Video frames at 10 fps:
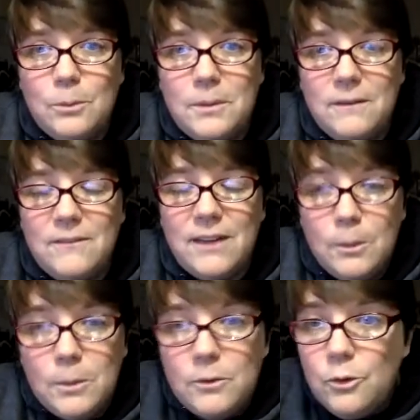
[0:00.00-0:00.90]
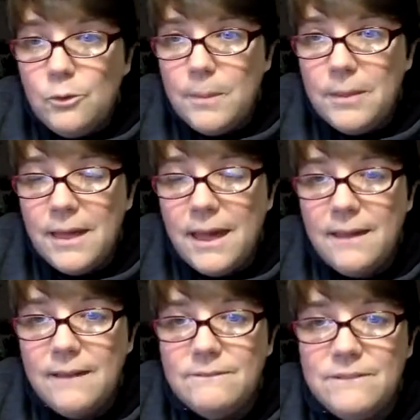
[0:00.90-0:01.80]
be available for
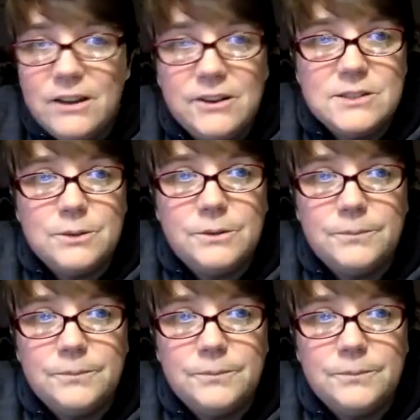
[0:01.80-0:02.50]
replay very soon.